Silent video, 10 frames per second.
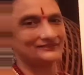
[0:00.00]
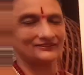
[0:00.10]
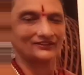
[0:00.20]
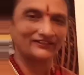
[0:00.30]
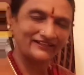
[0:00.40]

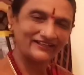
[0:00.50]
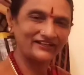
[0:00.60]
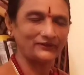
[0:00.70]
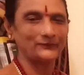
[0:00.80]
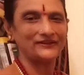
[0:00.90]
linear
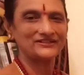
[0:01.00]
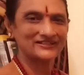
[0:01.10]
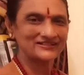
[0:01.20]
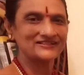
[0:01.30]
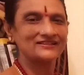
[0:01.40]

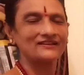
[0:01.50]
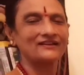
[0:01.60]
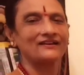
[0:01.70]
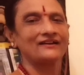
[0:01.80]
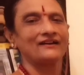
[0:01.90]
equations.
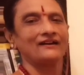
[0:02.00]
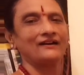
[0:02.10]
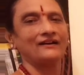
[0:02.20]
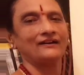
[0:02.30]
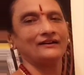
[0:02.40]

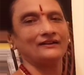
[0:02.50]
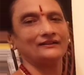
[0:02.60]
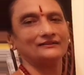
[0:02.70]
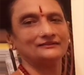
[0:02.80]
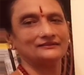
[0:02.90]

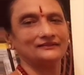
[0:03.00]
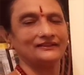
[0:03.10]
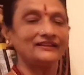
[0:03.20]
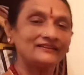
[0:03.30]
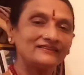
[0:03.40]

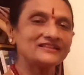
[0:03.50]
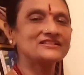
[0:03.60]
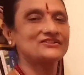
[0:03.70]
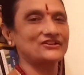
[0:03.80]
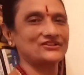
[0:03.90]
In
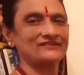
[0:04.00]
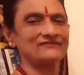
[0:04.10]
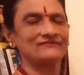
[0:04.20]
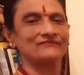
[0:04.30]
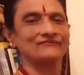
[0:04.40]
this
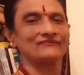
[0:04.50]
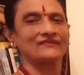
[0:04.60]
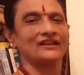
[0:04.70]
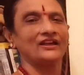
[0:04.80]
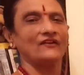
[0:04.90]
session,
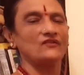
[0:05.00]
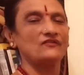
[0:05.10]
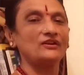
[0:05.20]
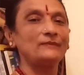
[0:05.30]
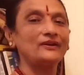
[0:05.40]
we
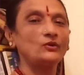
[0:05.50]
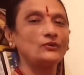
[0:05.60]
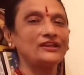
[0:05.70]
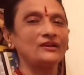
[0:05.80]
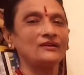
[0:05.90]
will be
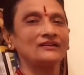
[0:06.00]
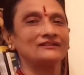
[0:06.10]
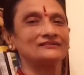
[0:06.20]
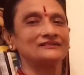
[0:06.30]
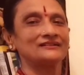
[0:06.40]
doing
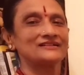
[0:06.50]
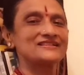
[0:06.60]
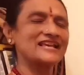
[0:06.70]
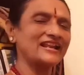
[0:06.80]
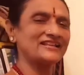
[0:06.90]

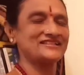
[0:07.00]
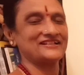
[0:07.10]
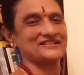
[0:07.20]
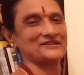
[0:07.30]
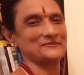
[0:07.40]
challenging
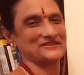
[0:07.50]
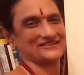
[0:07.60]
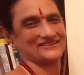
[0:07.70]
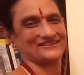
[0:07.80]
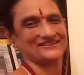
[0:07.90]

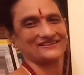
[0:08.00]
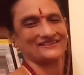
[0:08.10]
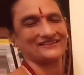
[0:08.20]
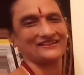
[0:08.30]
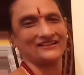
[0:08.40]
sums.
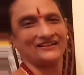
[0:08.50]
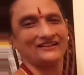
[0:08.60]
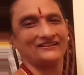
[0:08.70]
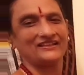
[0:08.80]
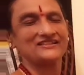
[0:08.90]

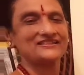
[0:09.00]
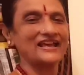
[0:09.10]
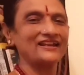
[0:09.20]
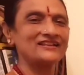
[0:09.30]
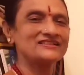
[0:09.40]
These
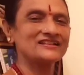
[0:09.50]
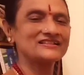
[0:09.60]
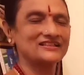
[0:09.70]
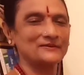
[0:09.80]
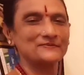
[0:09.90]
challenging
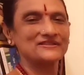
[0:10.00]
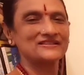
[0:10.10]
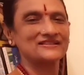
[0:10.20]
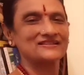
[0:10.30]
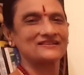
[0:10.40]

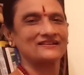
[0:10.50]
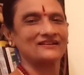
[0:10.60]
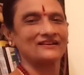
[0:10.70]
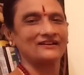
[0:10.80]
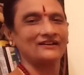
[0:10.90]
sums,
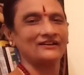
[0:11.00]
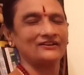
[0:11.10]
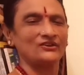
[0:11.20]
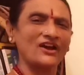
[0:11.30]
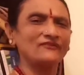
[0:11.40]

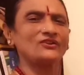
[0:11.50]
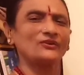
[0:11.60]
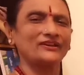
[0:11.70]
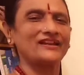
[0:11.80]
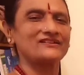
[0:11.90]
you have
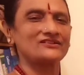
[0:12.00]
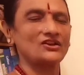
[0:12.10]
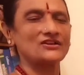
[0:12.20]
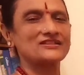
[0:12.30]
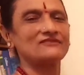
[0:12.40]
to get
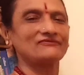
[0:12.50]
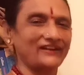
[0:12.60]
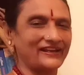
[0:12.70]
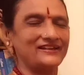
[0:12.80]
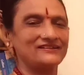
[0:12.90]
yourself
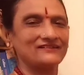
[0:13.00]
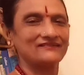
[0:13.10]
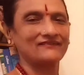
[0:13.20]
trained